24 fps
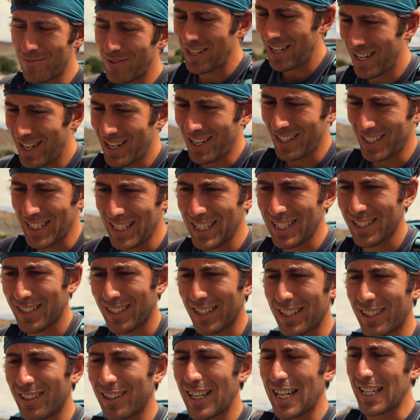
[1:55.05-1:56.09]
I think it's
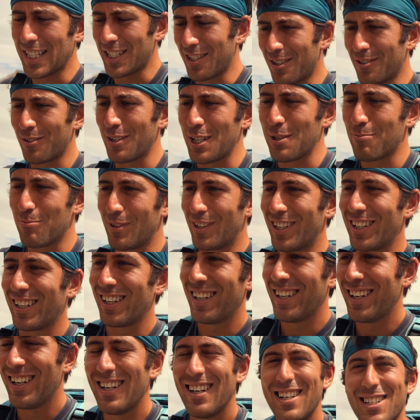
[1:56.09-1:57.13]
like class 3, but it's
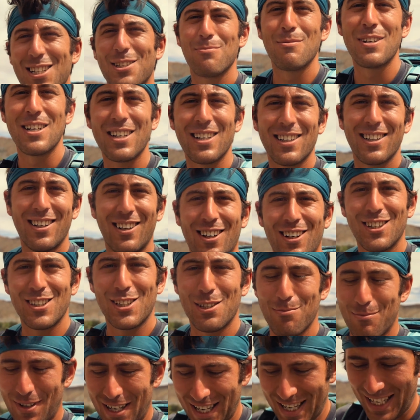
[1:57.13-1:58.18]
gonna be an
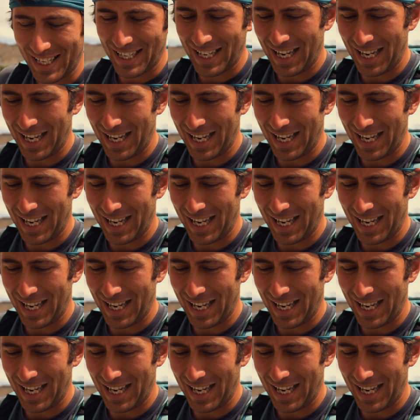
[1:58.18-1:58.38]
awesome hike.